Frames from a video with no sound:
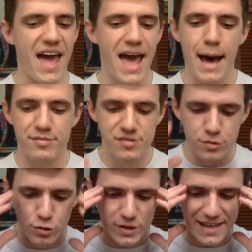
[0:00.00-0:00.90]

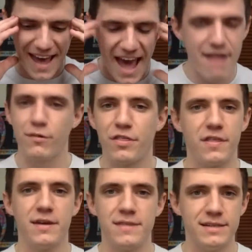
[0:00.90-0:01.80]
absolutely
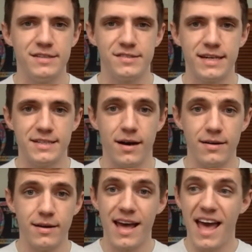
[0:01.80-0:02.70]
everything that needs to get done.